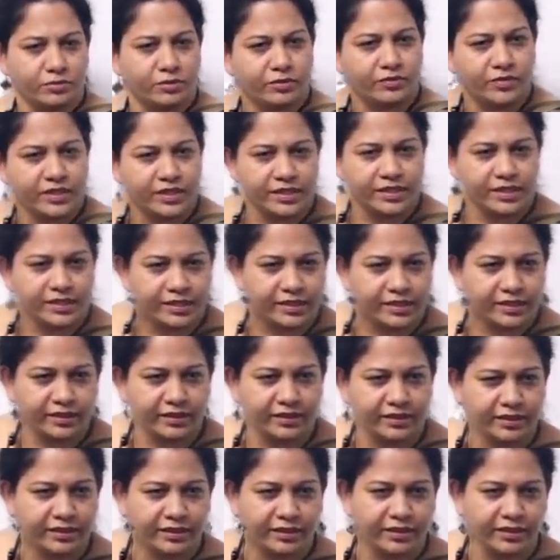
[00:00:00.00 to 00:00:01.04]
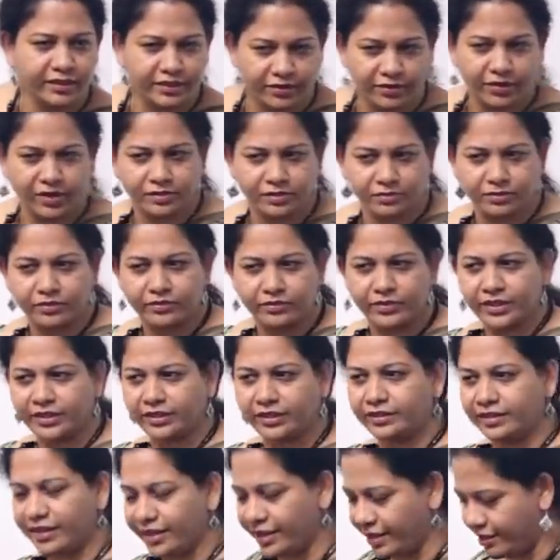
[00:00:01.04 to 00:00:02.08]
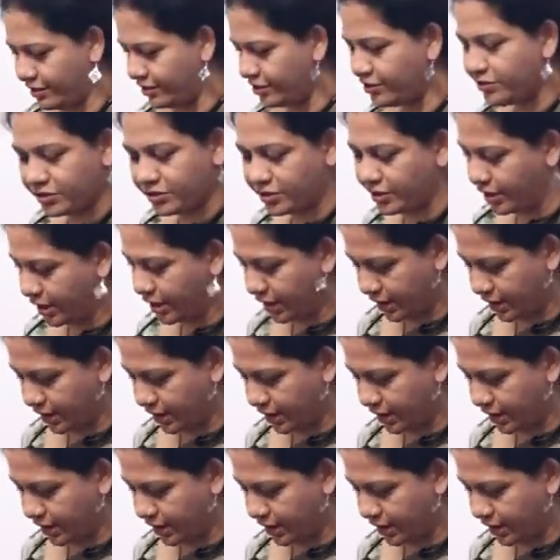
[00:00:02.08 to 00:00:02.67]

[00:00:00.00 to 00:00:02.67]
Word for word: movies? You watch movies? Yeah, you should